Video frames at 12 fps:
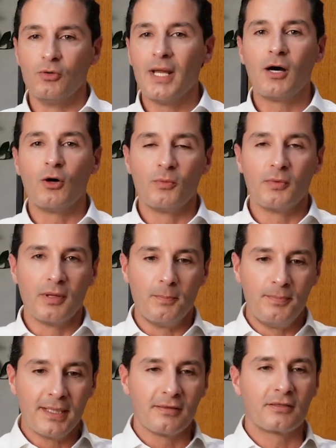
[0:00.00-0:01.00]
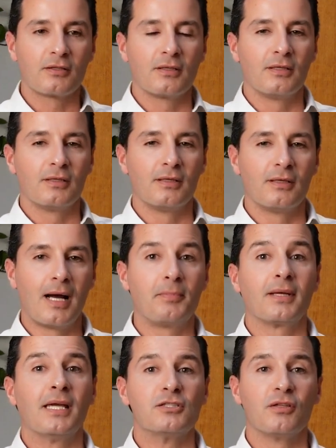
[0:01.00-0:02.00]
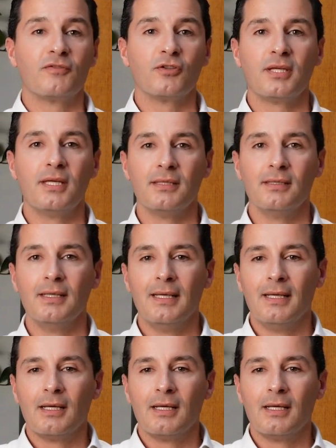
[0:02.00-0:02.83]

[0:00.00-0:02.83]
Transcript: now the biggest application for tin,